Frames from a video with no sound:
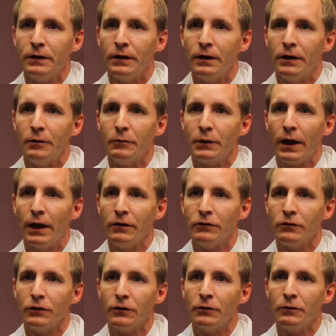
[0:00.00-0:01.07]
Um,
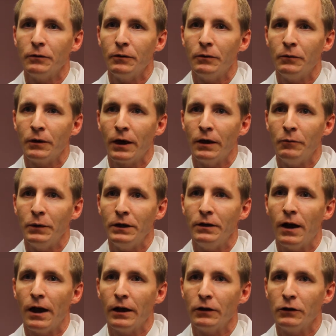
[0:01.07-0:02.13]
cancer can be
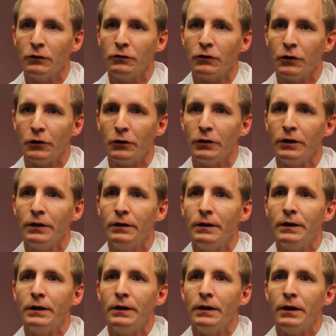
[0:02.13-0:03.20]
diagnosed early
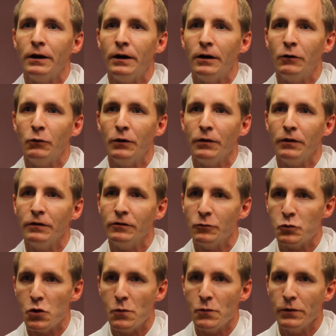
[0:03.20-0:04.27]
uh, with these
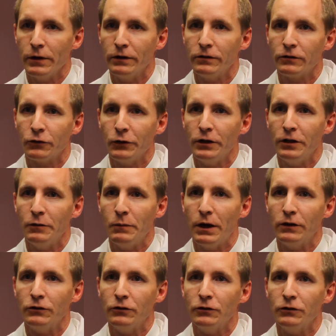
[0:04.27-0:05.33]
appropriate screening
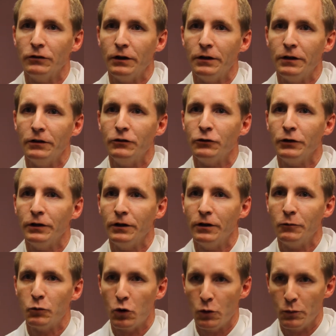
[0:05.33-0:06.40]
measures and then treated
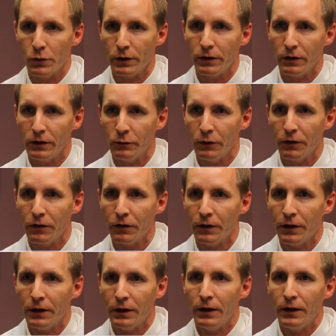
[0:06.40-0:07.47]
appropriately with
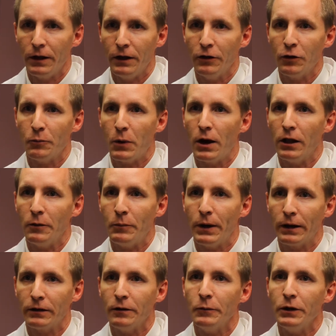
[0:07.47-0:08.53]
either
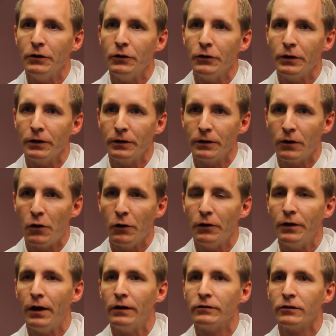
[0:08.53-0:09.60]
polypectomy during
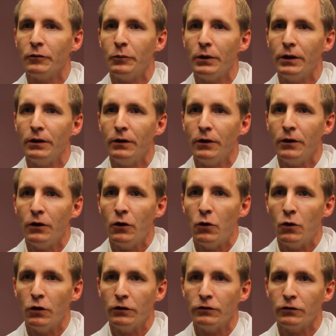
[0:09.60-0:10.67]
colonoscopy
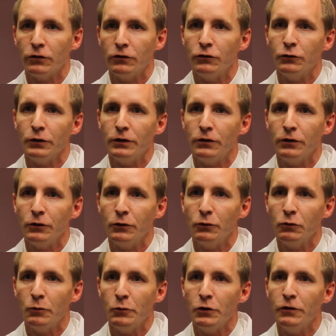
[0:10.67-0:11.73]
or surgery to
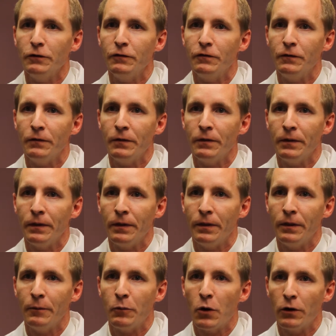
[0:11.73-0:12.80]
remove
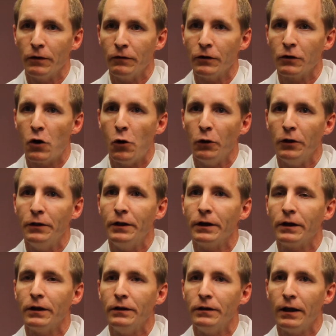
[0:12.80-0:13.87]
the part of the colon that
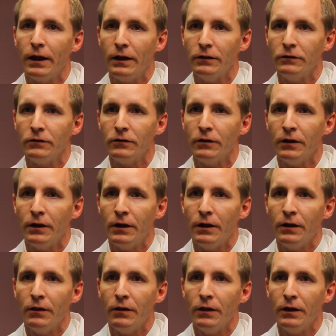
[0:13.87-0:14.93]
contains
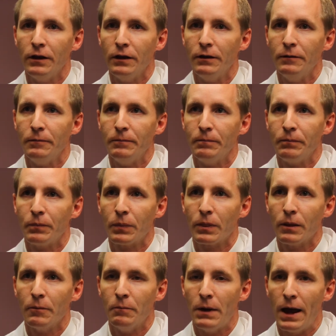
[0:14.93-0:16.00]
the
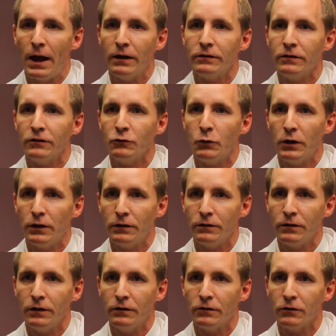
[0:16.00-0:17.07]
mass as well as
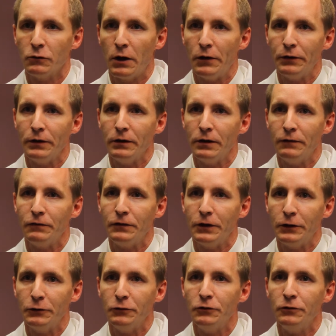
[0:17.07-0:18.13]
the surrounding lymph
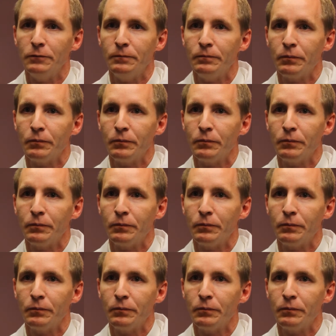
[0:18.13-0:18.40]
nodes.